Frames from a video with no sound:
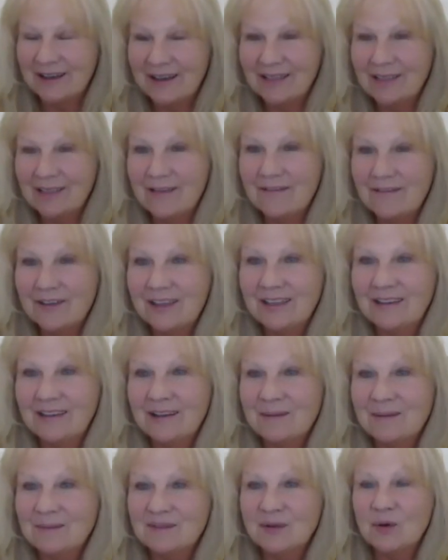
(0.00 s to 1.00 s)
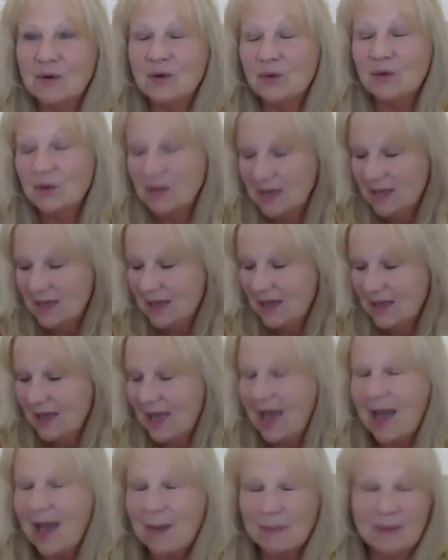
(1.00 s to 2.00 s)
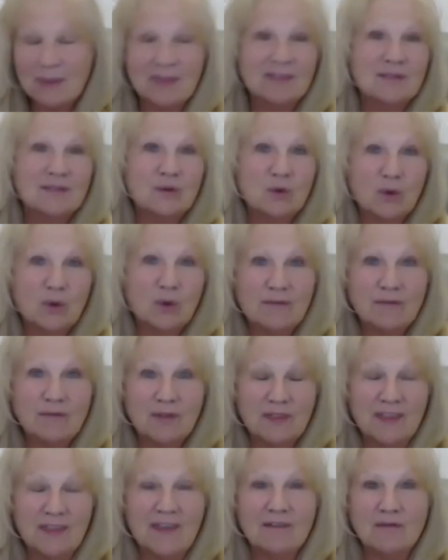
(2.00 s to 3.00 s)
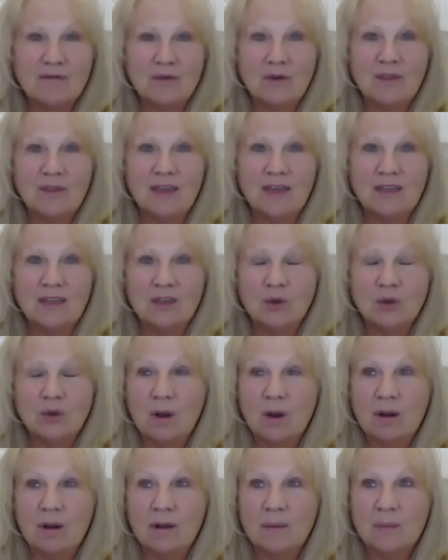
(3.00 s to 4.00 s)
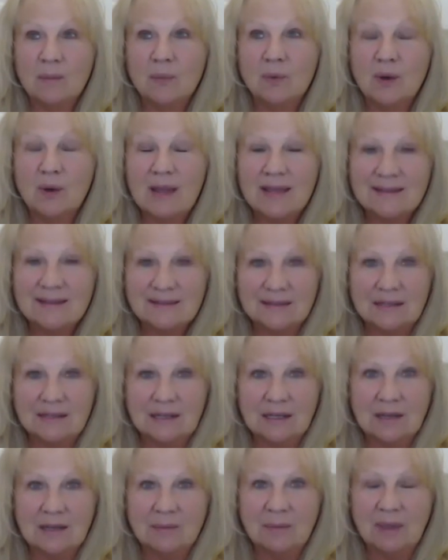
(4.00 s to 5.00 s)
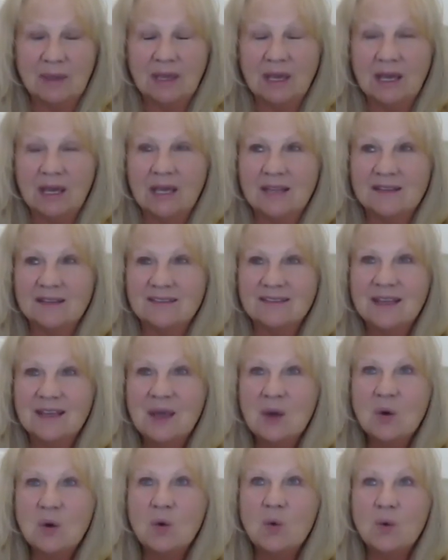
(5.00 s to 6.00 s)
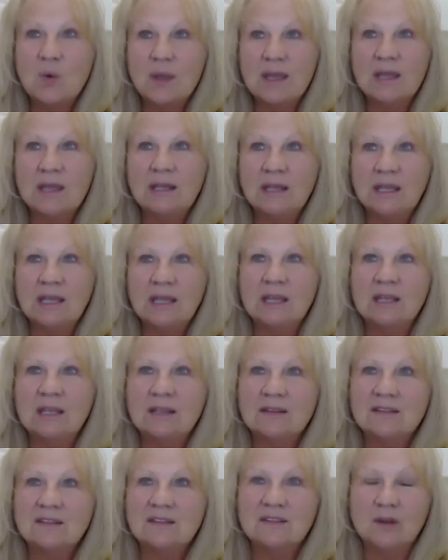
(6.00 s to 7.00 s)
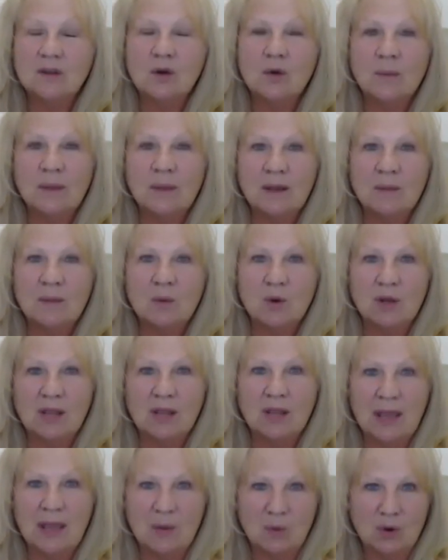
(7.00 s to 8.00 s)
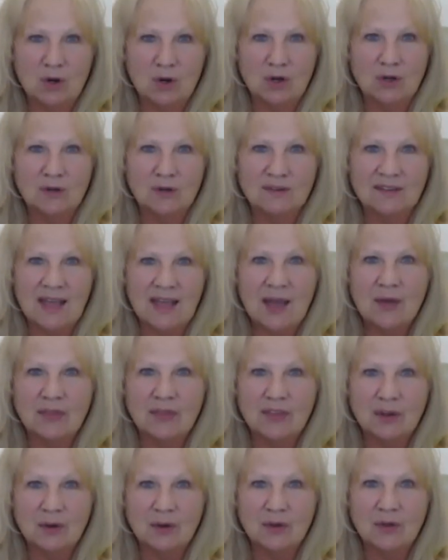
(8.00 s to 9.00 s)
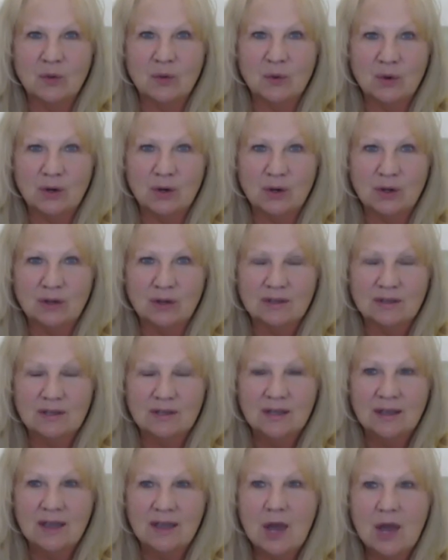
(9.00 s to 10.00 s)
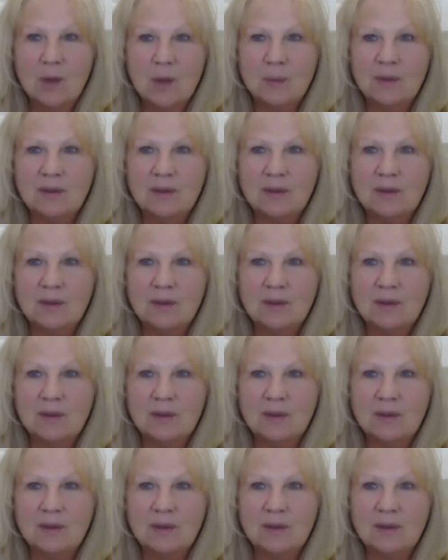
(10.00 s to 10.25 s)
I love it, and I'm so happy and so grateful, thankful that you are embracing it, because we need so many more light workers out there in the world helping